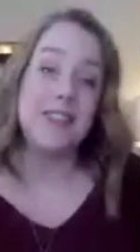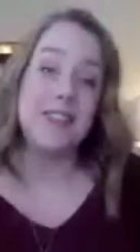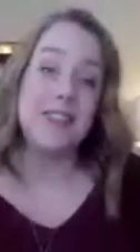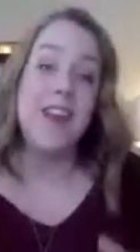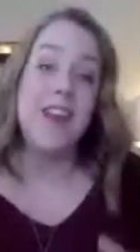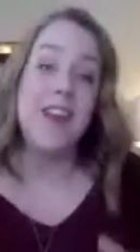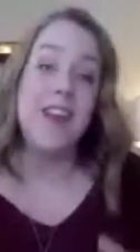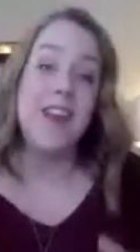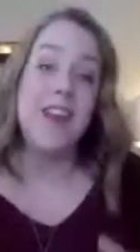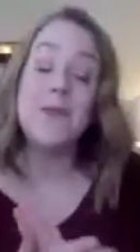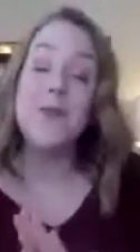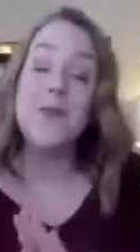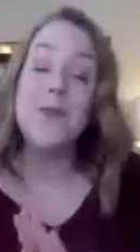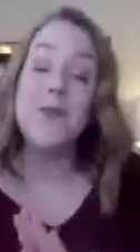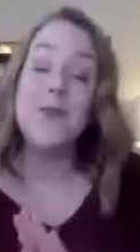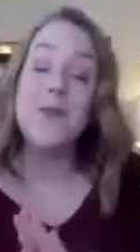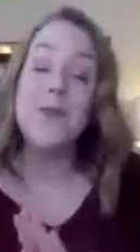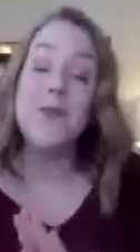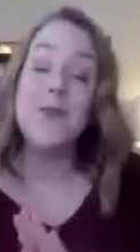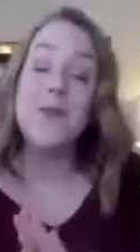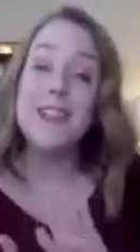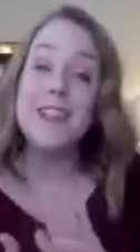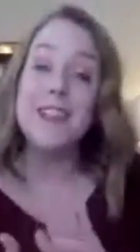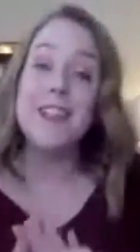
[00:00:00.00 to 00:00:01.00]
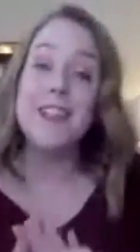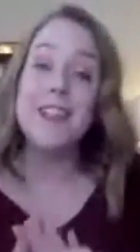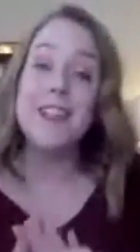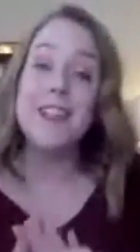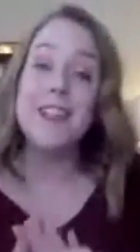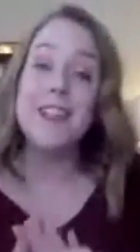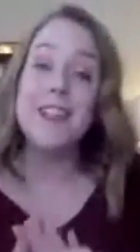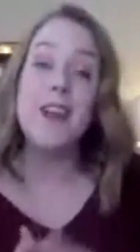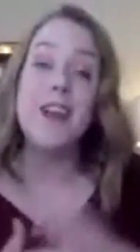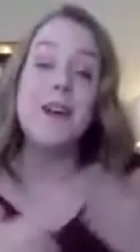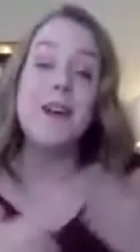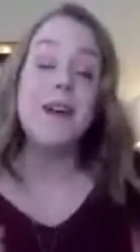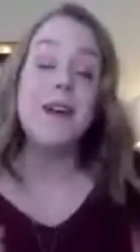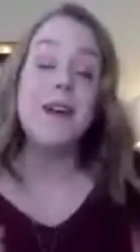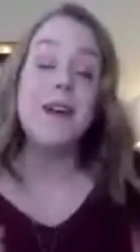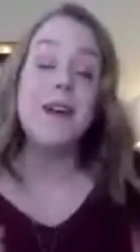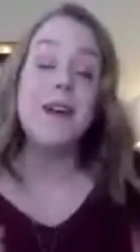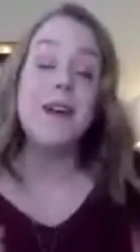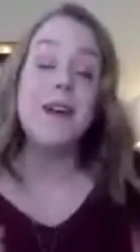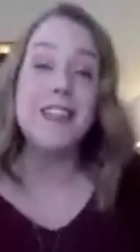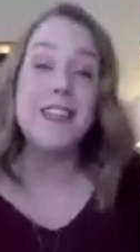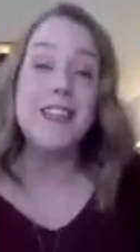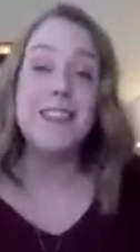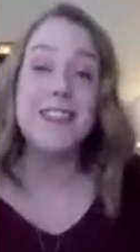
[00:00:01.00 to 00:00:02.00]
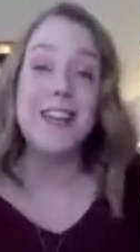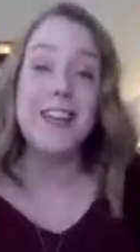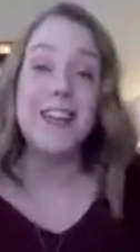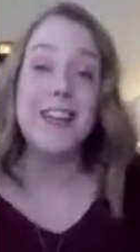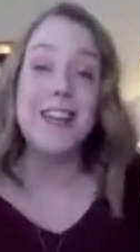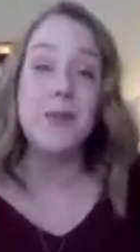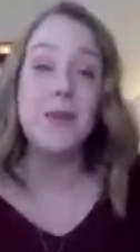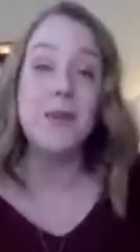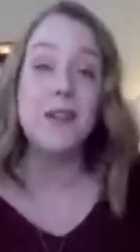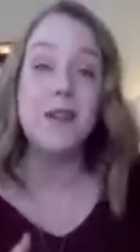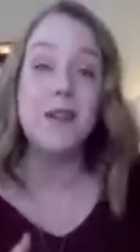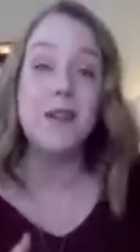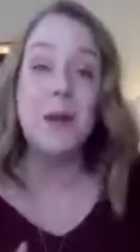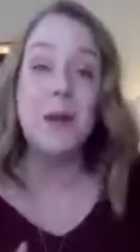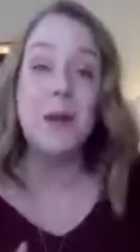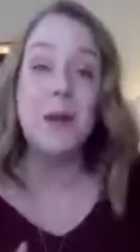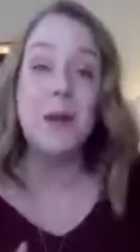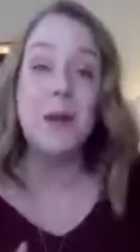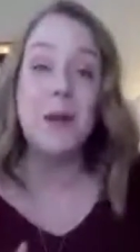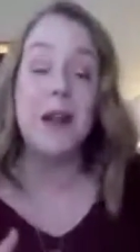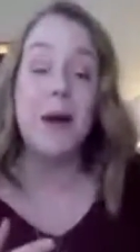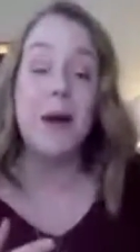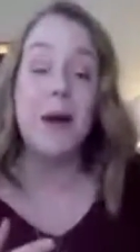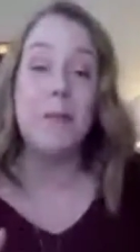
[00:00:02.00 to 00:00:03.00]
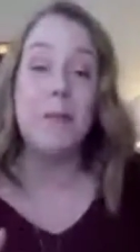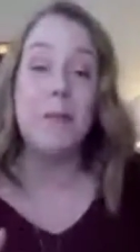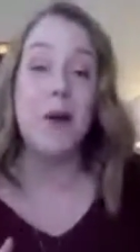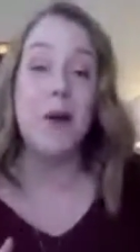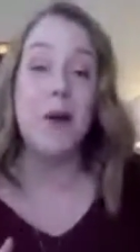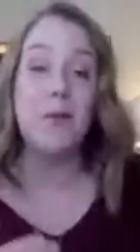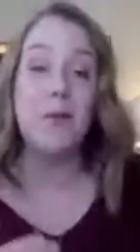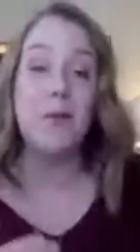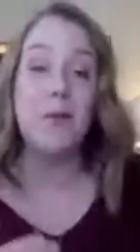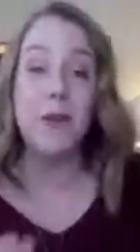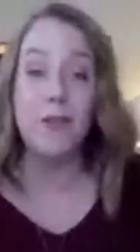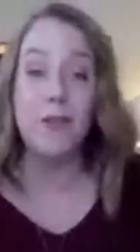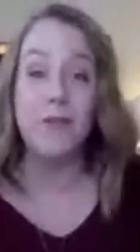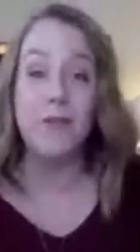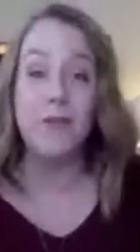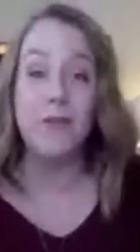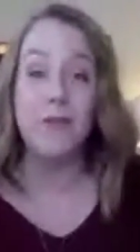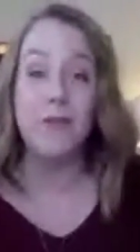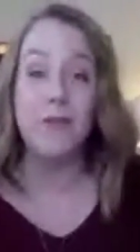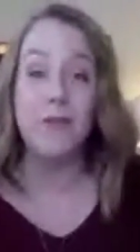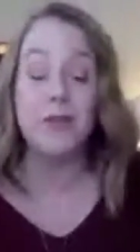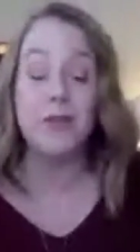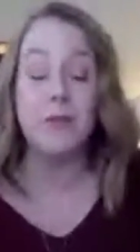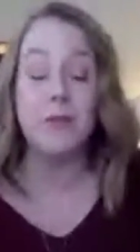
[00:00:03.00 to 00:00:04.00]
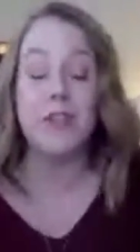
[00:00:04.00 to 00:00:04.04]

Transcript: And then before we get to the Q&A, I'm actually going to tell you a little bit about Refresh,